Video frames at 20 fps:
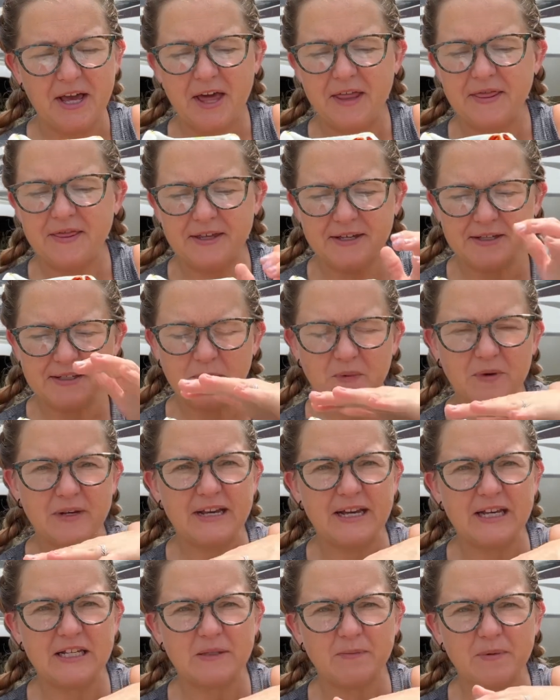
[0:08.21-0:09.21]
This one
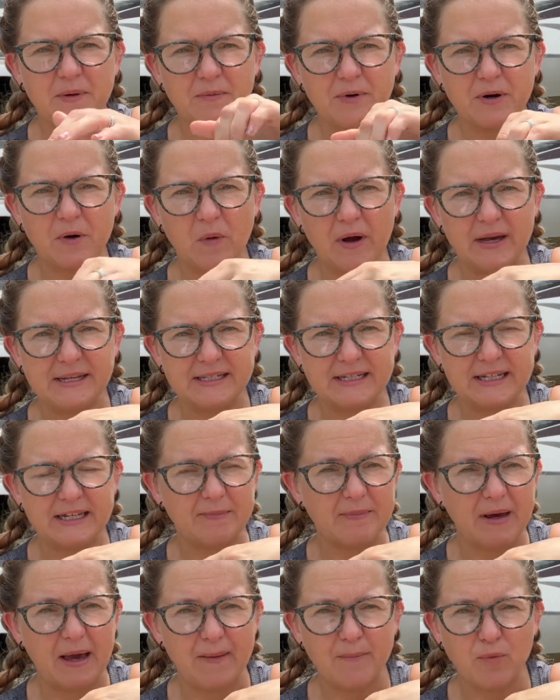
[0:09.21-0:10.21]
has been requested
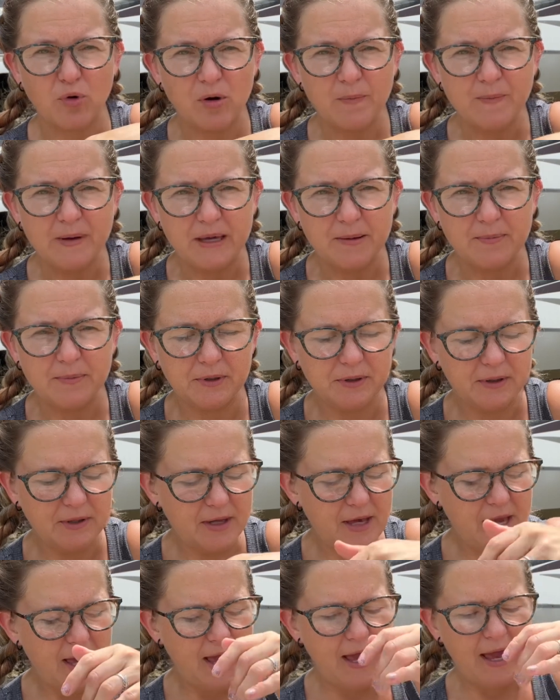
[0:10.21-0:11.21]
by more people,
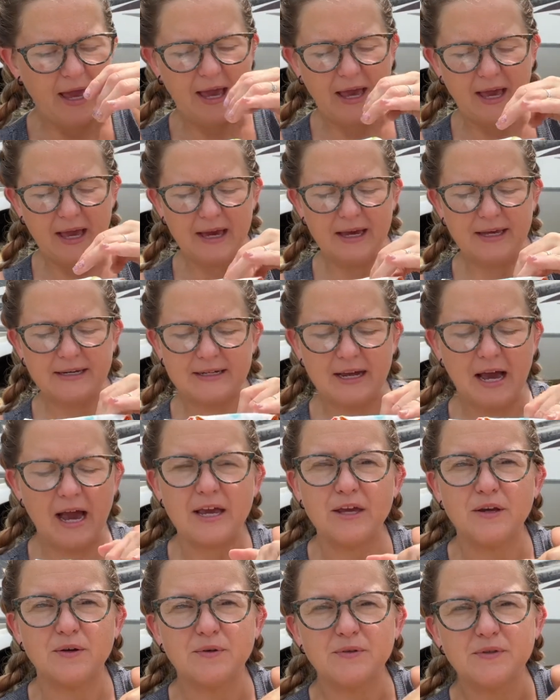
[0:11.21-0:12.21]
and I
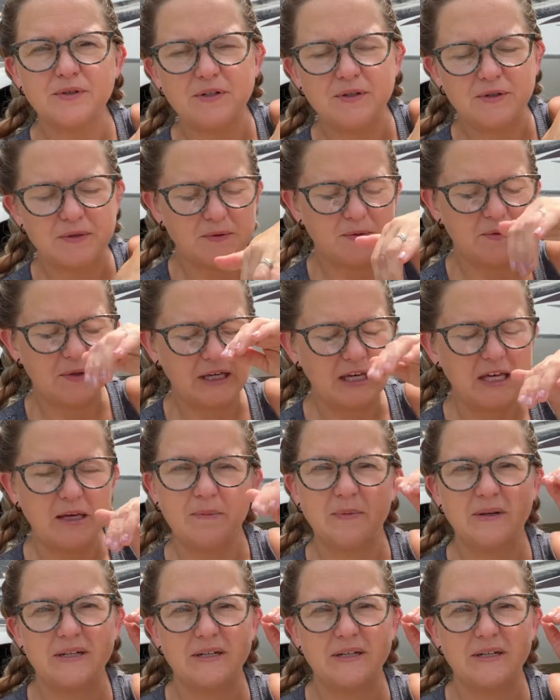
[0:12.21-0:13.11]
used to keep